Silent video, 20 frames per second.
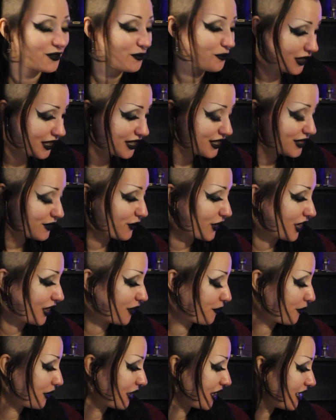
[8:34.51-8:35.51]
Please
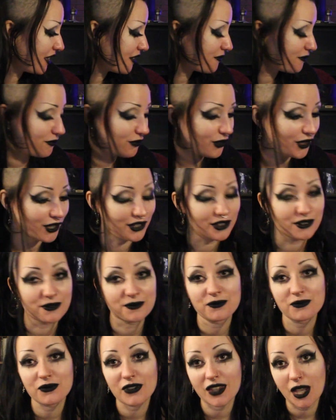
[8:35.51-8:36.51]
forgive me. But
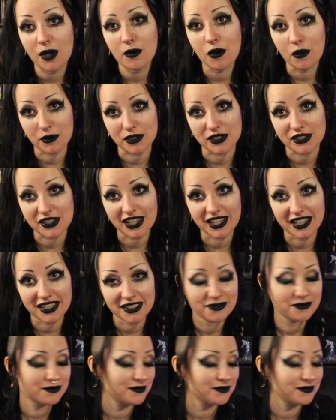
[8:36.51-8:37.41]
I'm almost there.